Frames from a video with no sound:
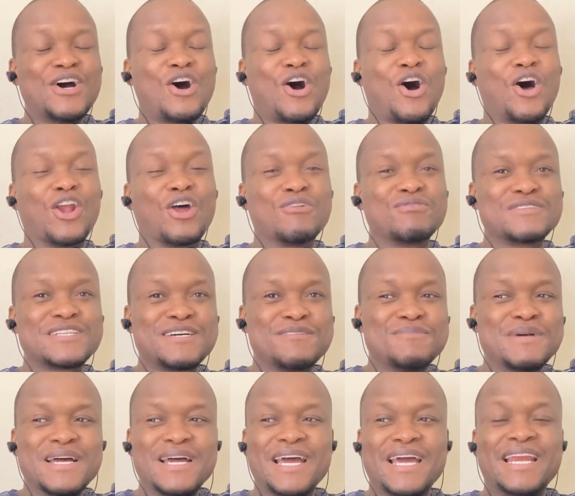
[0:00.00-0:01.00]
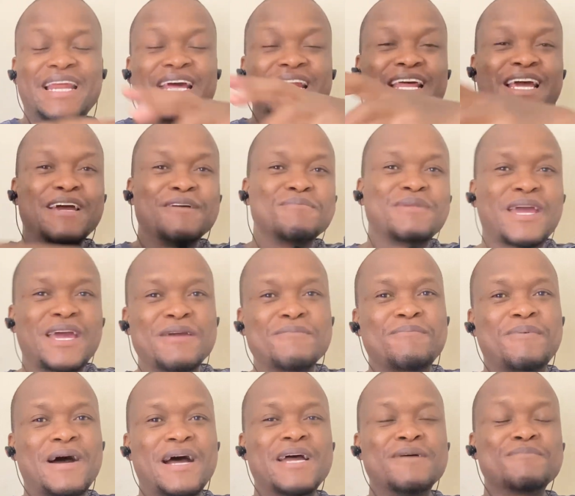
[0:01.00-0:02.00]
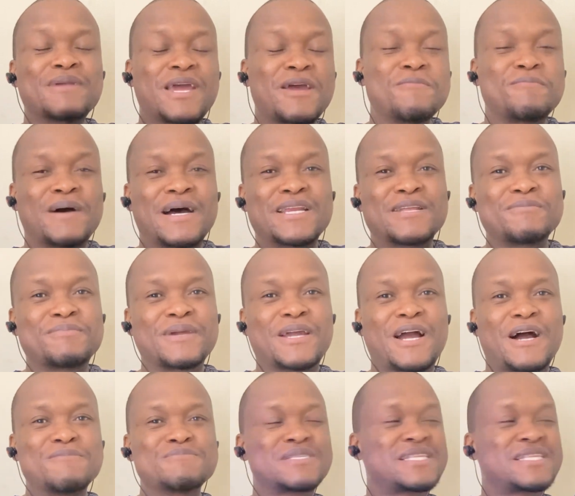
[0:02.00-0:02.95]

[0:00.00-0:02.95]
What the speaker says: all of them, and then the MK party becomes